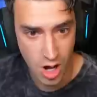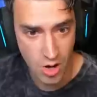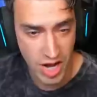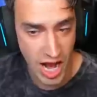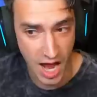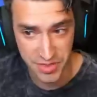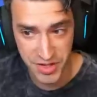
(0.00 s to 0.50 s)

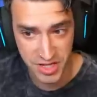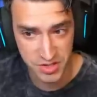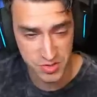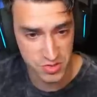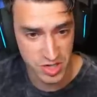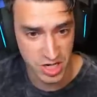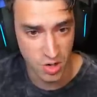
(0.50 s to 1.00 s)
Okay, I thought this
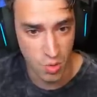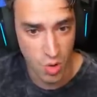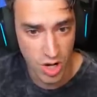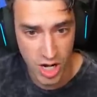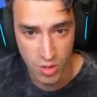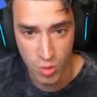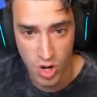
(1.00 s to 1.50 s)
was like a
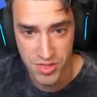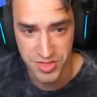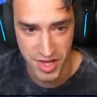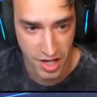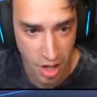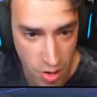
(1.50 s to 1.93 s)
one-on-one thing.